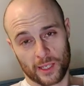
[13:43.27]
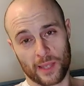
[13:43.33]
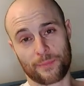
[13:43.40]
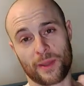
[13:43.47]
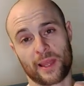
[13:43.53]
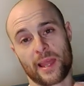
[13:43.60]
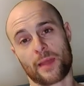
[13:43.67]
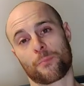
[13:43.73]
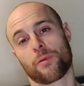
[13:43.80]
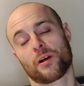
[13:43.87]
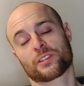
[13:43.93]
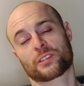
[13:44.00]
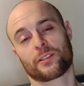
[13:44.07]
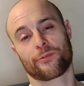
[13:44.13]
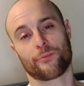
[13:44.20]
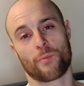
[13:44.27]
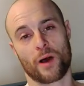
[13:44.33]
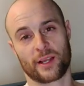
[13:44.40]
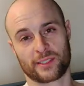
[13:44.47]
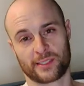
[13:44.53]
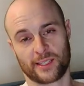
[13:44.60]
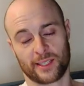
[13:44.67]
keeping a positive
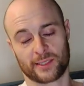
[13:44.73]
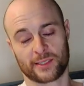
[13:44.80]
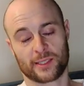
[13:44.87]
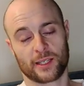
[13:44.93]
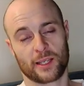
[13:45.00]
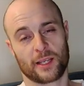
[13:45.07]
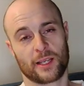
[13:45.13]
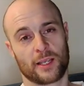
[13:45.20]
mindset.